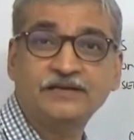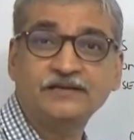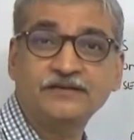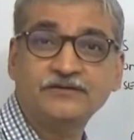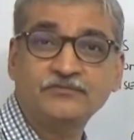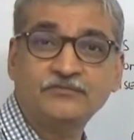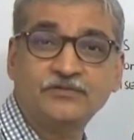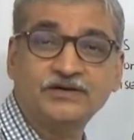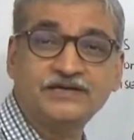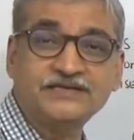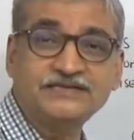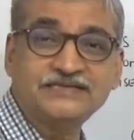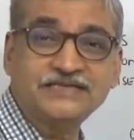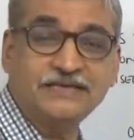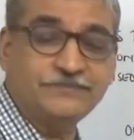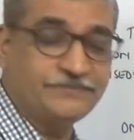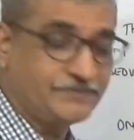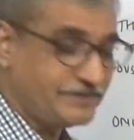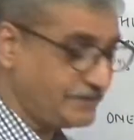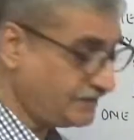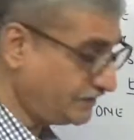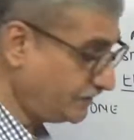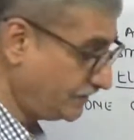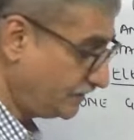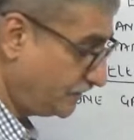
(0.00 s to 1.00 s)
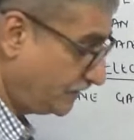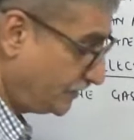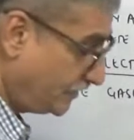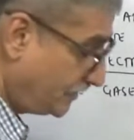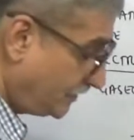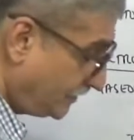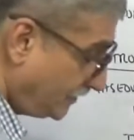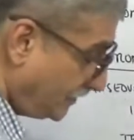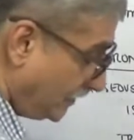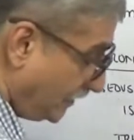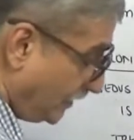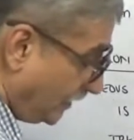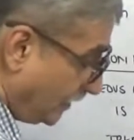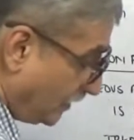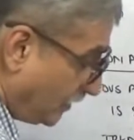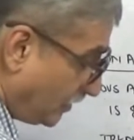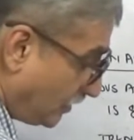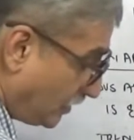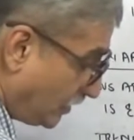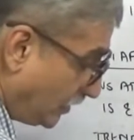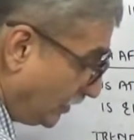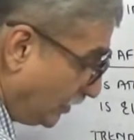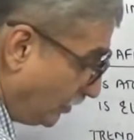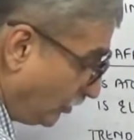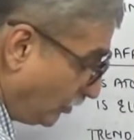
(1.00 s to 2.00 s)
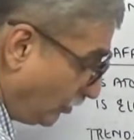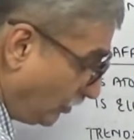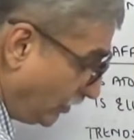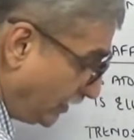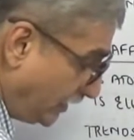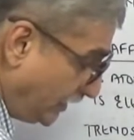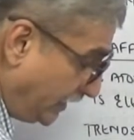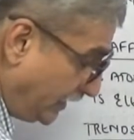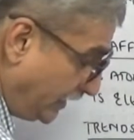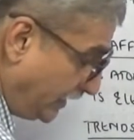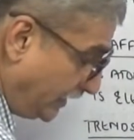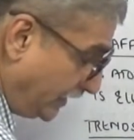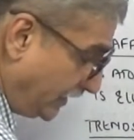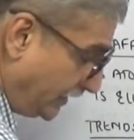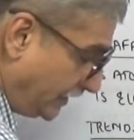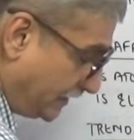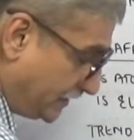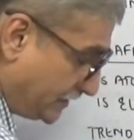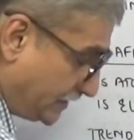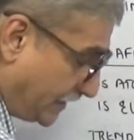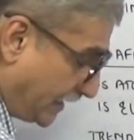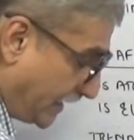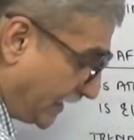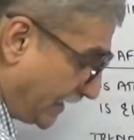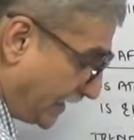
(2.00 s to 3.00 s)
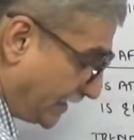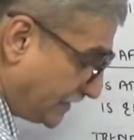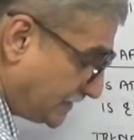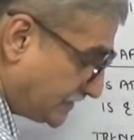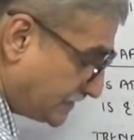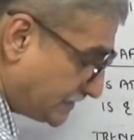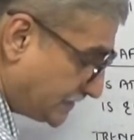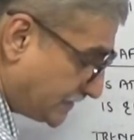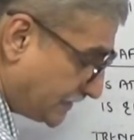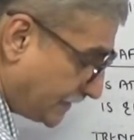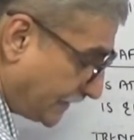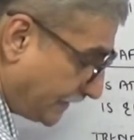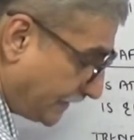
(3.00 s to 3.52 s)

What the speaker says: what is happening? Chlorine has